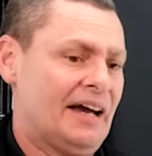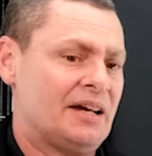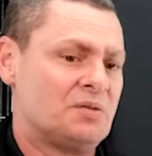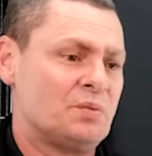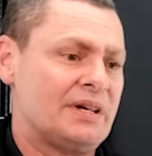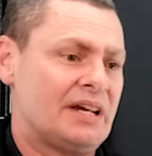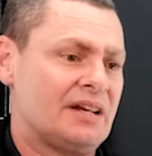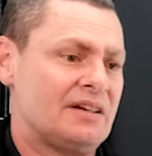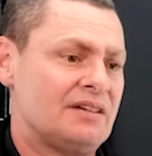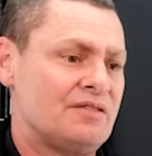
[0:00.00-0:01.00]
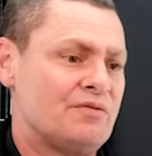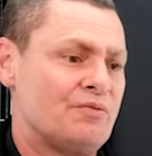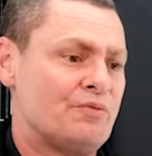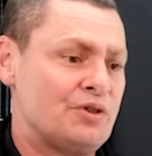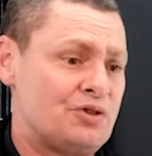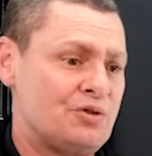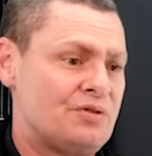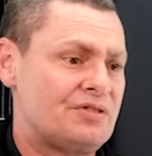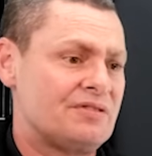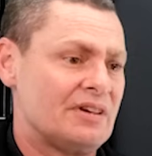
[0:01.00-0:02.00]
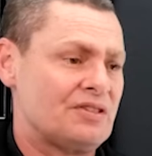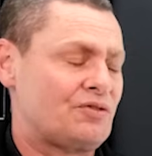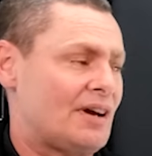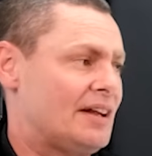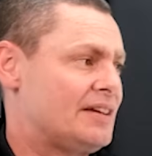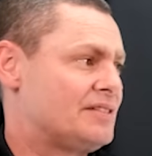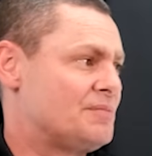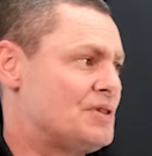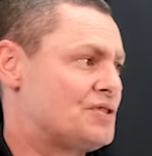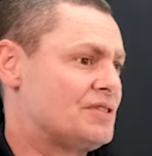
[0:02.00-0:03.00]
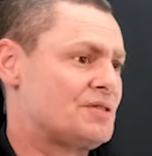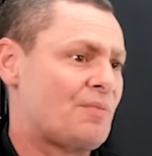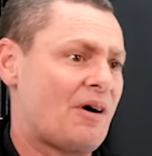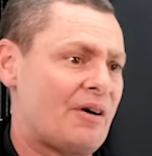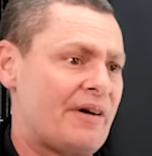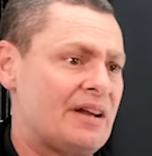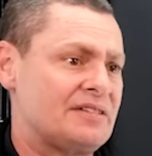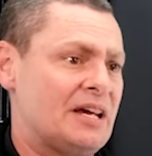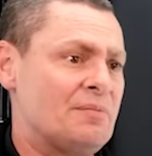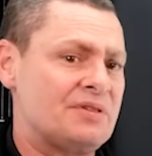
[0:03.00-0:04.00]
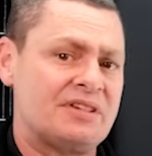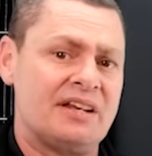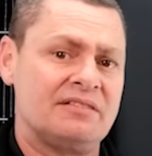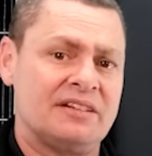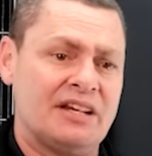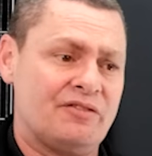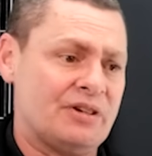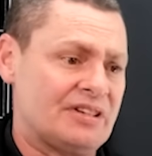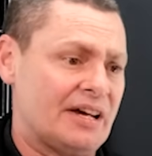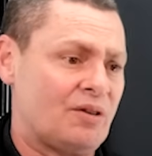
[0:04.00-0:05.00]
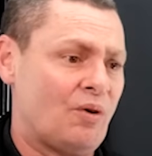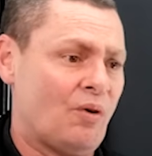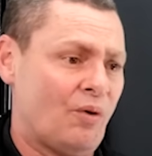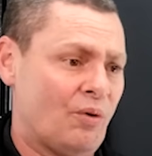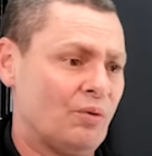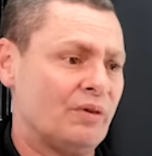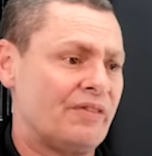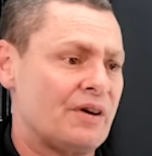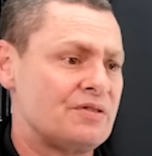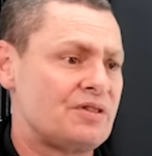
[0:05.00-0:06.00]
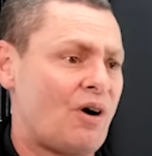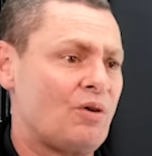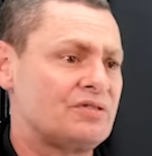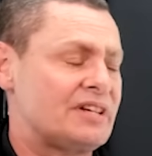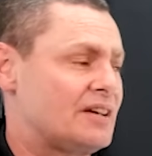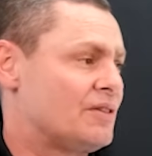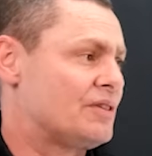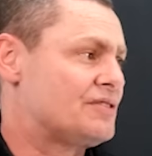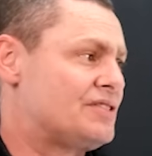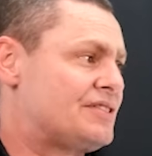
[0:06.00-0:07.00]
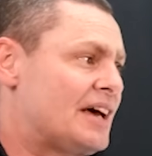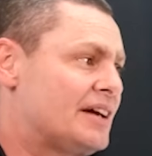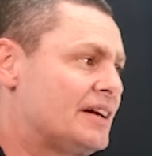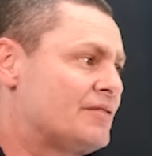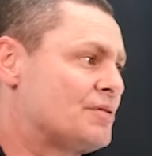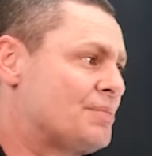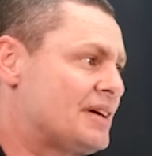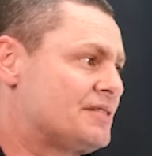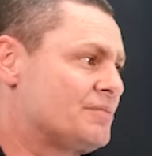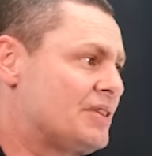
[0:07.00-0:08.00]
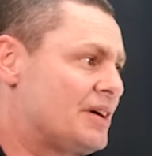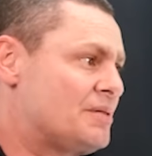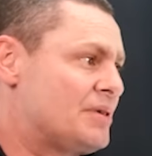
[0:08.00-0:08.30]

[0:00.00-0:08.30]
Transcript: And we can reduce Australia's emissions by around 10% if we take all of those old technologies out and replace them with heat